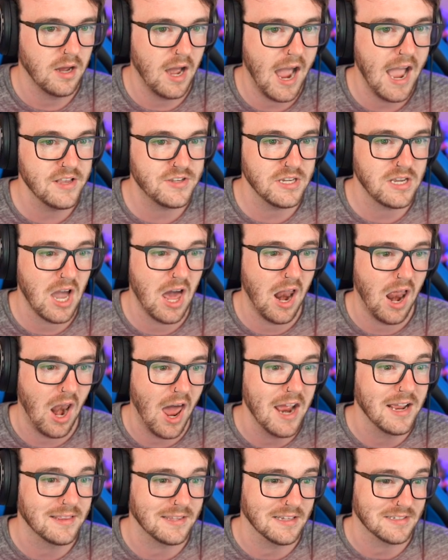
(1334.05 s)
I actually kind of
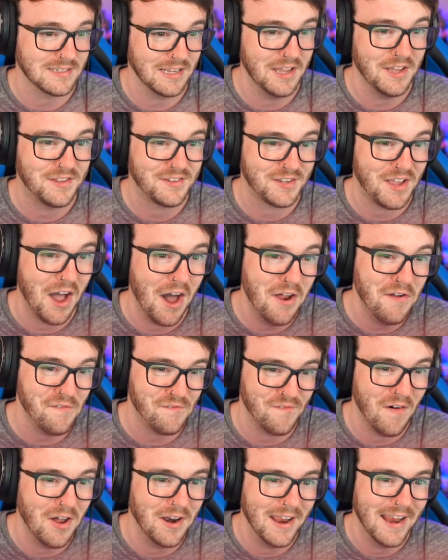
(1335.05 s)
like this. It's kind of
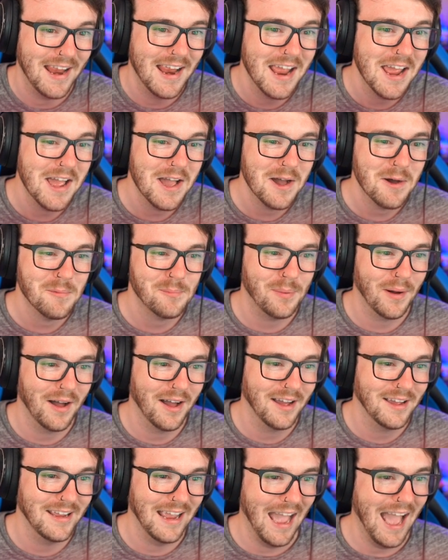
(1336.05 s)
funny,
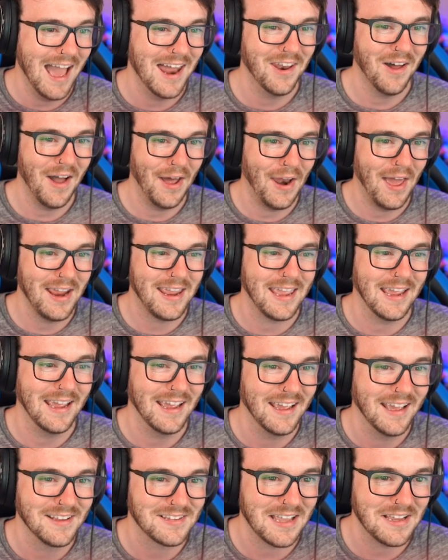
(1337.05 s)
but yeah, I like
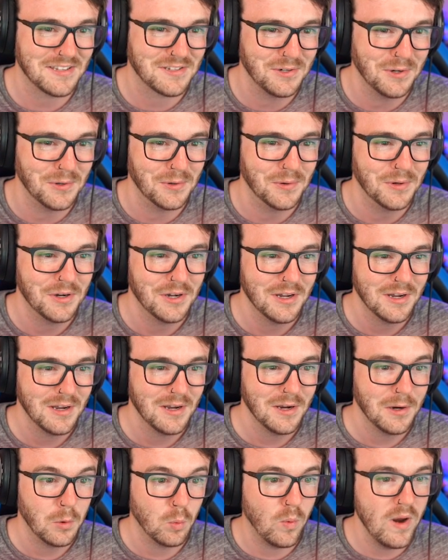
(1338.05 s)
it. That's cool.
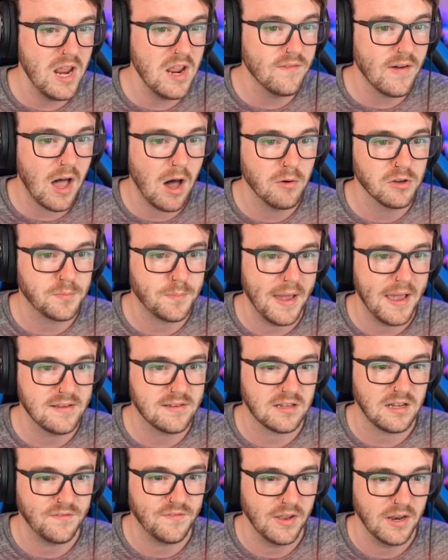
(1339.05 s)
Weavile was
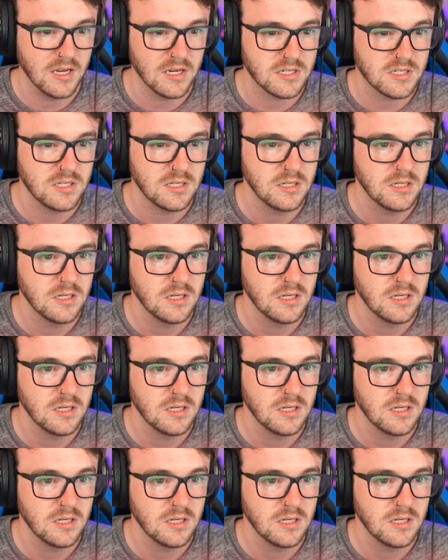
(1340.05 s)
basically finished.